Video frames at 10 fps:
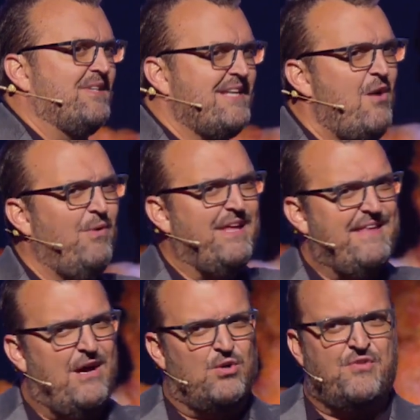it's not really
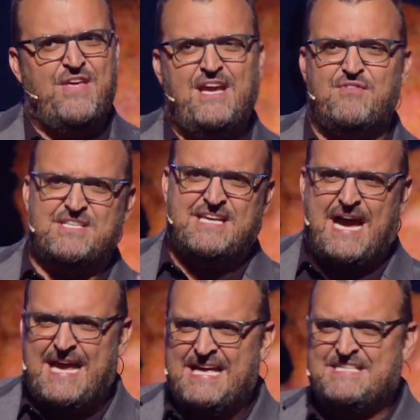the elder. Think of this
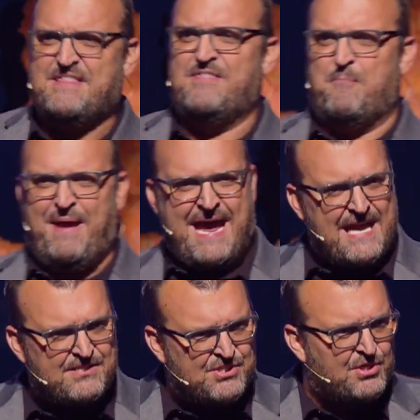guy as the
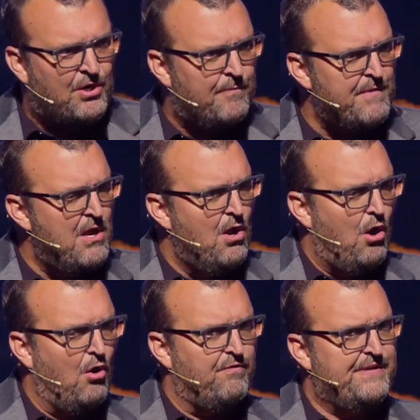pastor
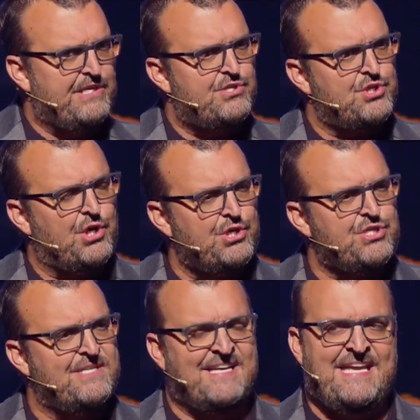over these
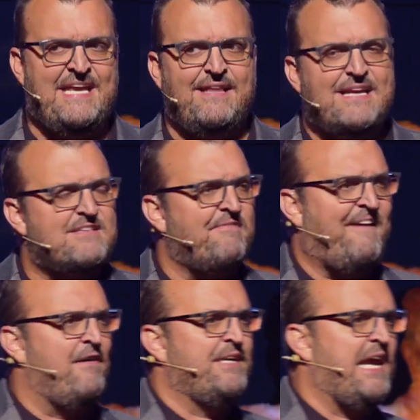churches, and he lays a
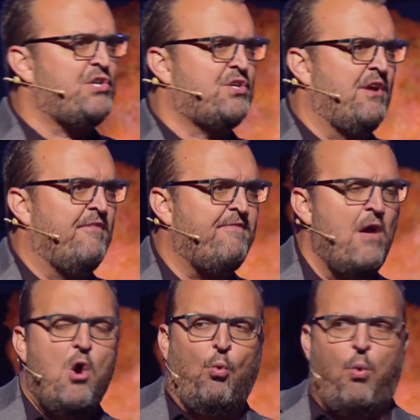foundation of
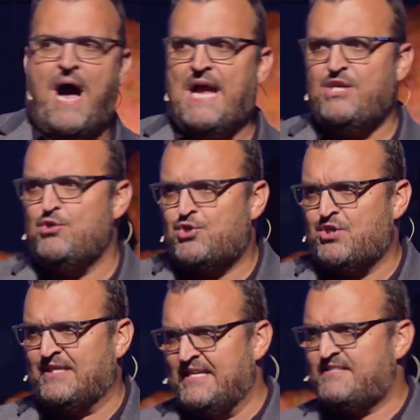why you
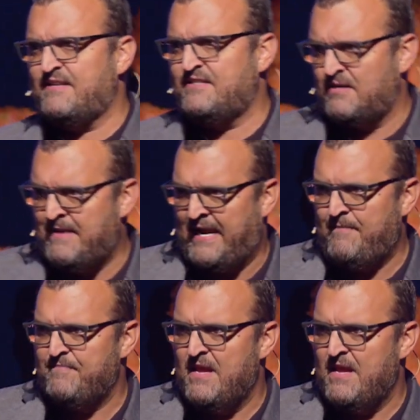should listen to me,